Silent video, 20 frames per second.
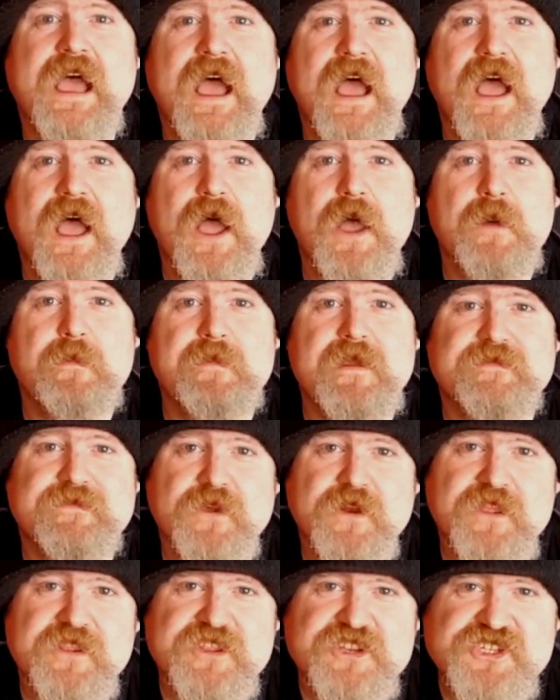If
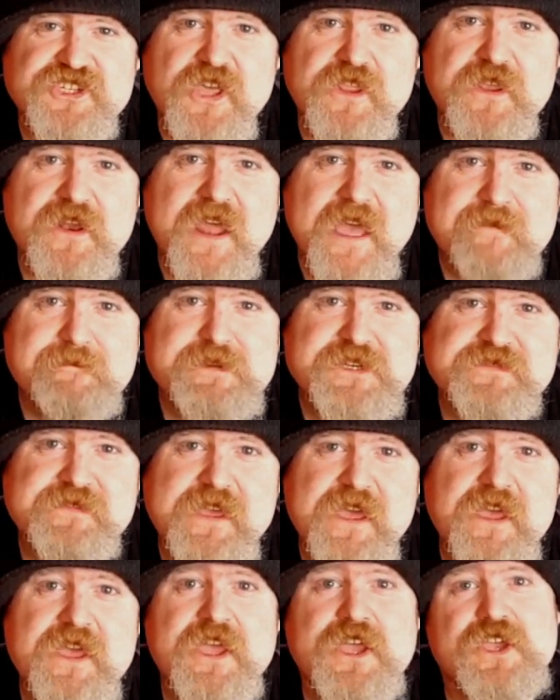you're in the Southern
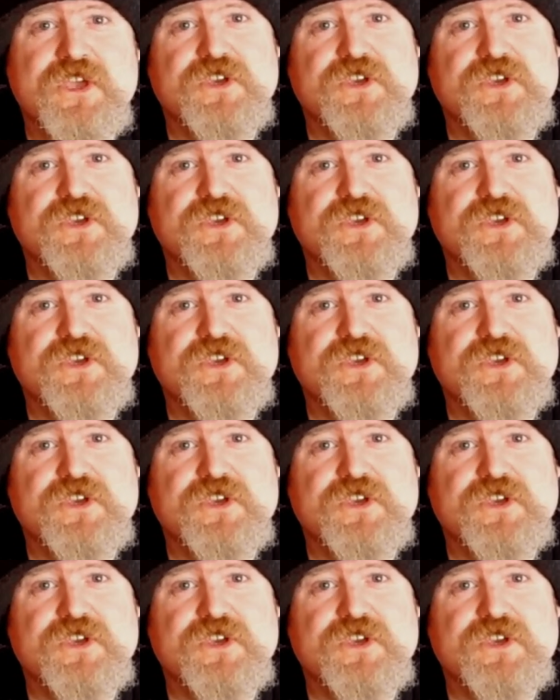Hemisphere,